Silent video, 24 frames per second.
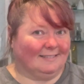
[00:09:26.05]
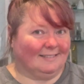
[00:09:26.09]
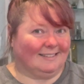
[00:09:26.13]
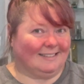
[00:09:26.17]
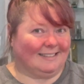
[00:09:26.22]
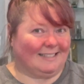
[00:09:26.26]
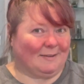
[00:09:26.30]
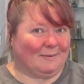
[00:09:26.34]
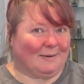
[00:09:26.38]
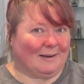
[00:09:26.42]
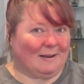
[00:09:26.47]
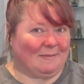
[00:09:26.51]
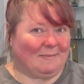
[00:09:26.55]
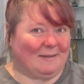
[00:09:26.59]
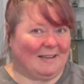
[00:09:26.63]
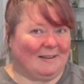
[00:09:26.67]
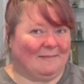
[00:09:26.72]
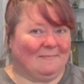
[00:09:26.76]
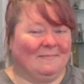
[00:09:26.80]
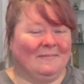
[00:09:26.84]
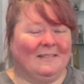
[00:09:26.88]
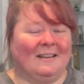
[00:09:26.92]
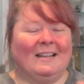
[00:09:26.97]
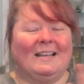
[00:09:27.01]
See what I
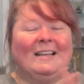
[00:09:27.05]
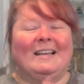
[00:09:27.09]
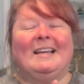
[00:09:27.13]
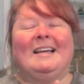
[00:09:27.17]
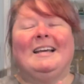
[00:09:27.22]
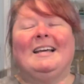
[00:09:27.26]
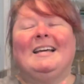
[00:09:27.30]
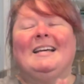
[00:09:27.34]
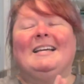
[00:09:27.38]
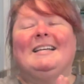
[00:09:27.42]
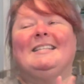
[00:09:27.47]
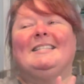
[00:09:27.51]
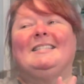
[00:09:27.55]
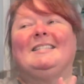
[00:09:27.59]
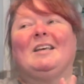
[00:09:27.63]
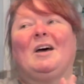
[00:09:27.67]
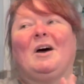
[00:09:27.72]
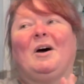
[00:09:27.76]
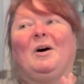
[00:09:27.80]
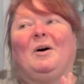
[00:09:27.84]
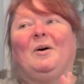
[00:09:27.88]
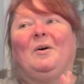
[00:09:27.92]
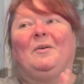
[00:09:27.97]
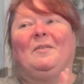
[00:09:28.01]
mean?
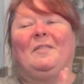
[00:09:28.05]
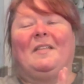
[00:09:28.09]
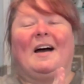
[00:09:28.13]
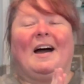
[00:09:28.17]
So